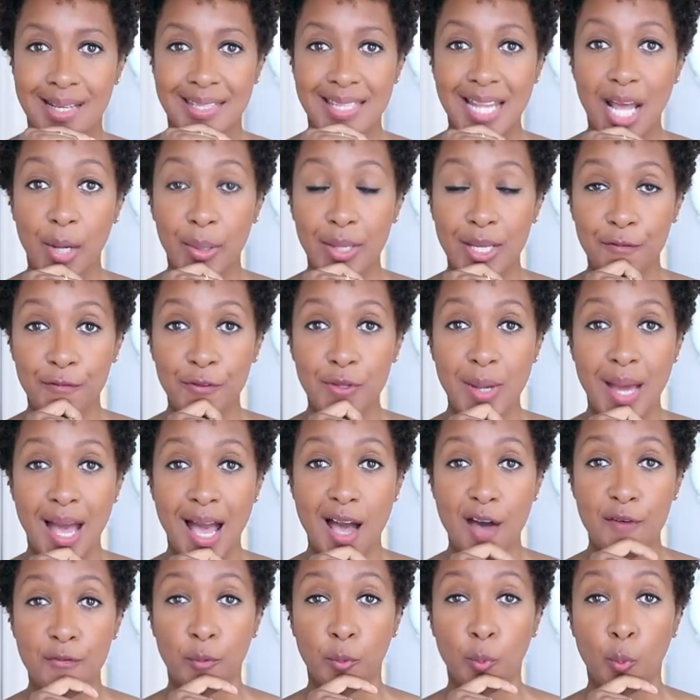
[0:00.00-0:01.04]
Now, if you
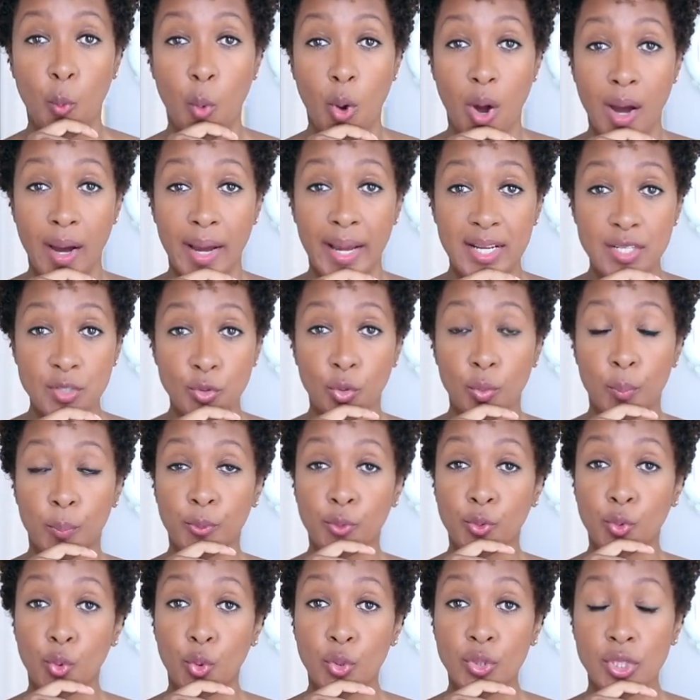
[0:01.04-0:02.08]
have wide or
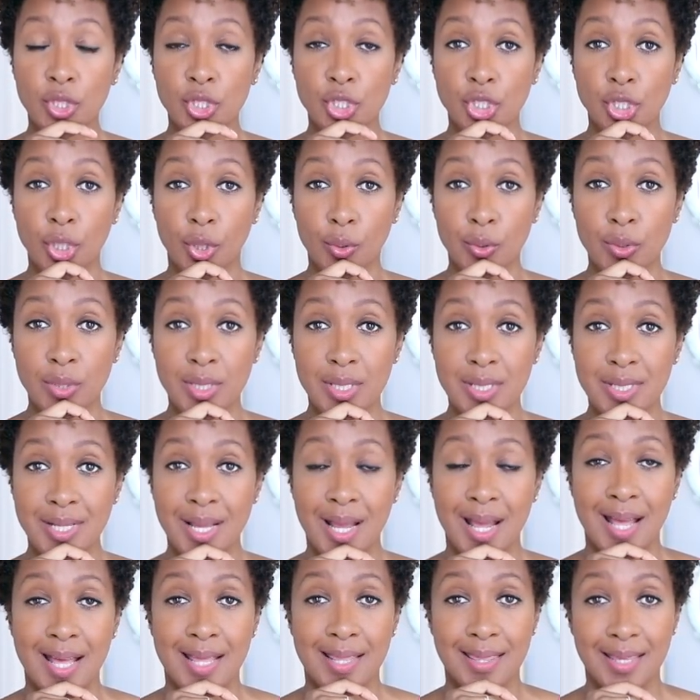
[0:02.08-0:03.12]
broad shoulders,
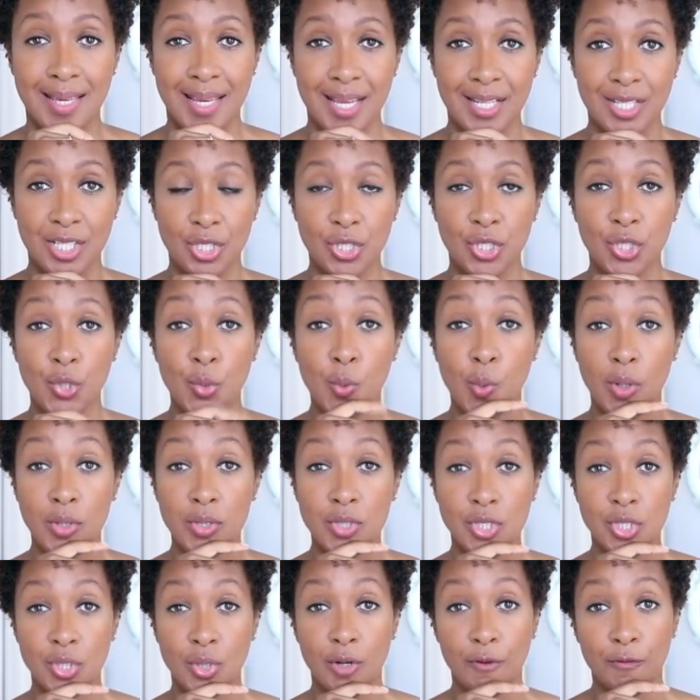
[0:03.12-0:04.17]
then you want
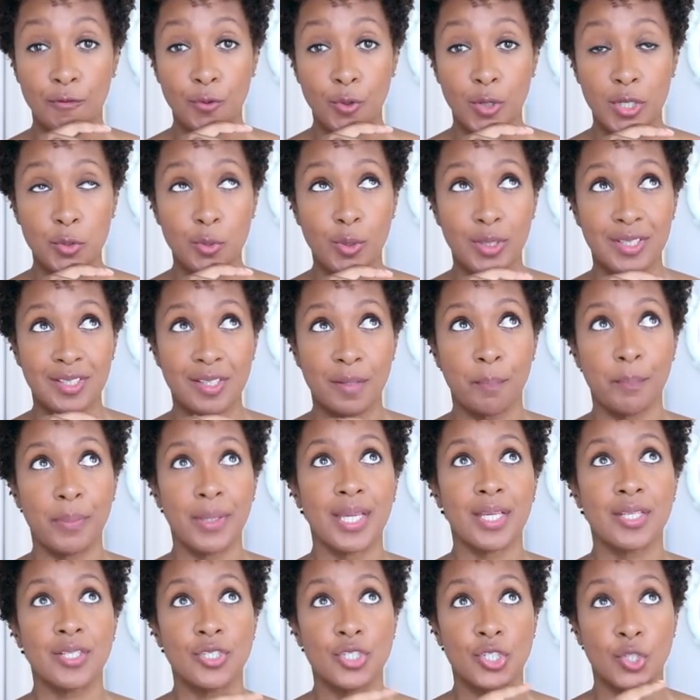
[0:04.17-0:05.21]
to avoid one of the
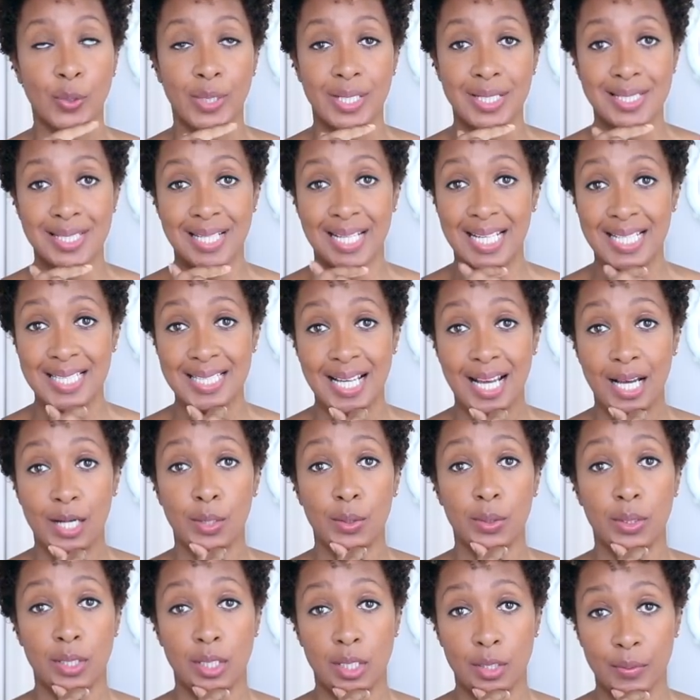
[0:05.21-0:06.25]
biggest trends that is
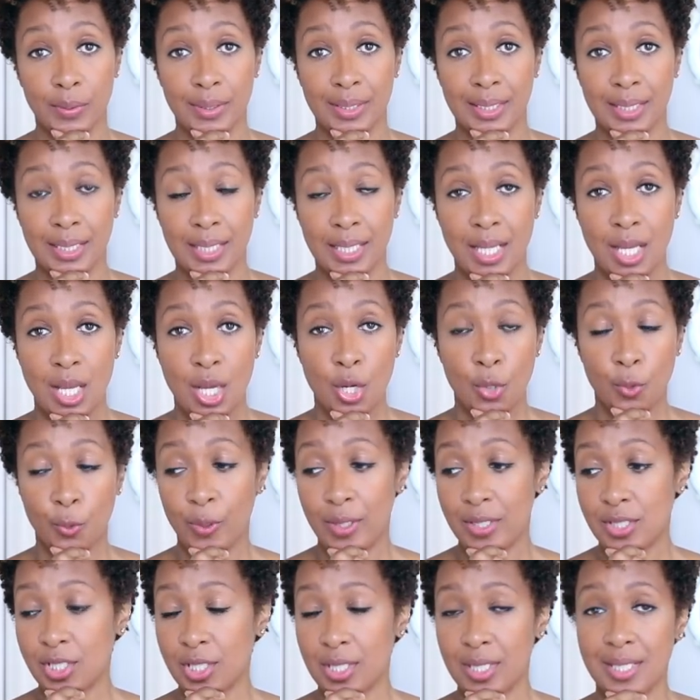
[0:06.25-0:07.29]
out currently,
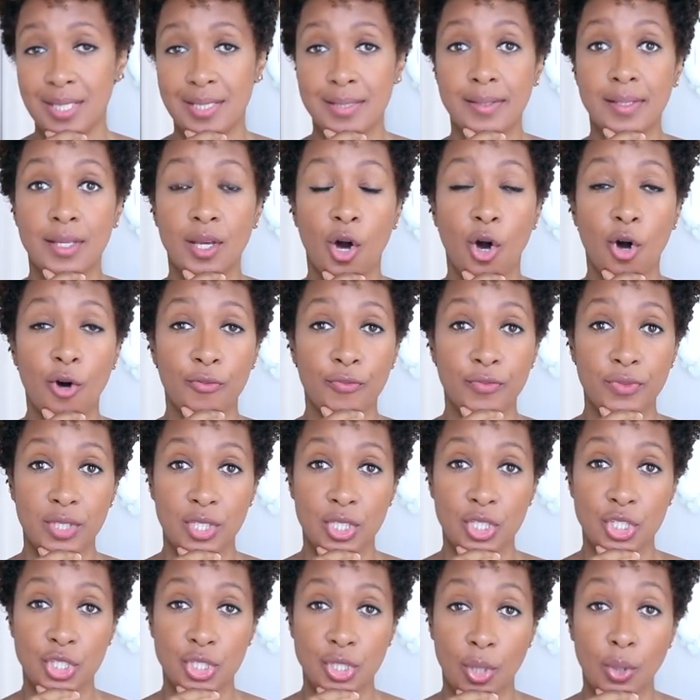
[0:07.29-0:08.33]
which is the off the
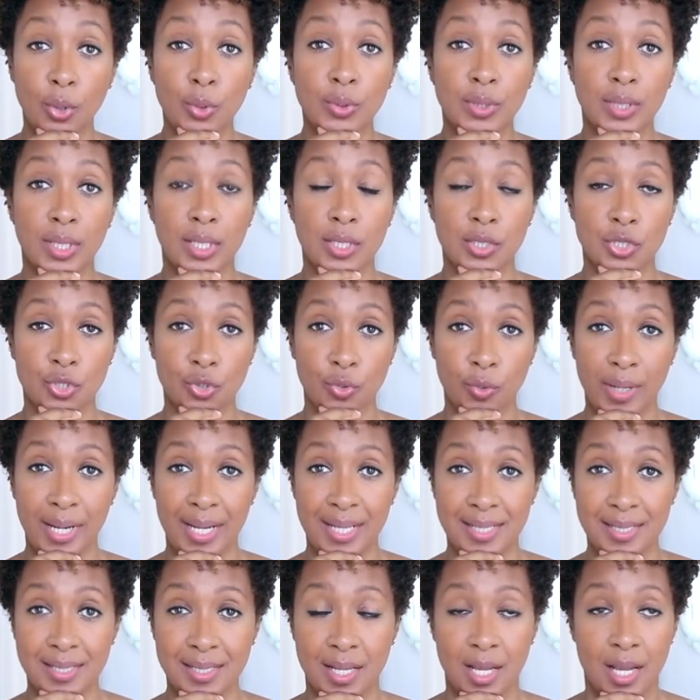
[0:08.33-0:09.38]
shoulder
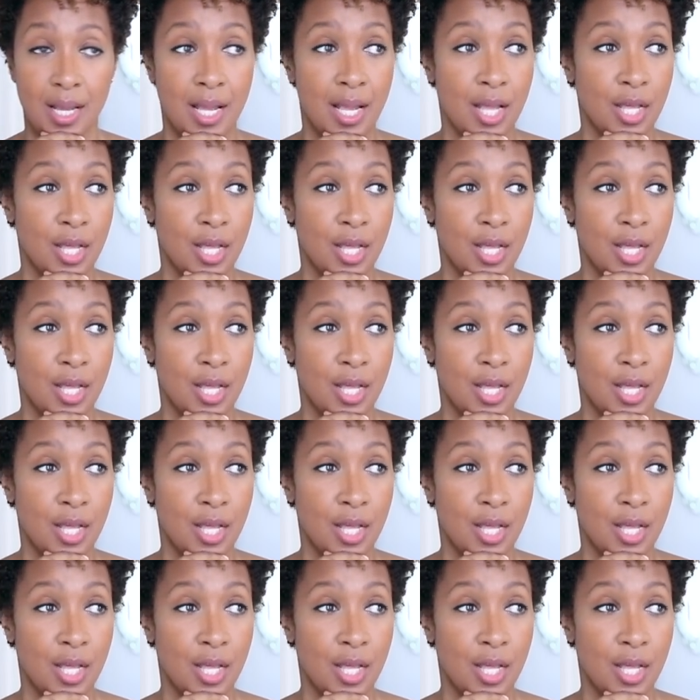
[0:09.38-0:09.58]
dress.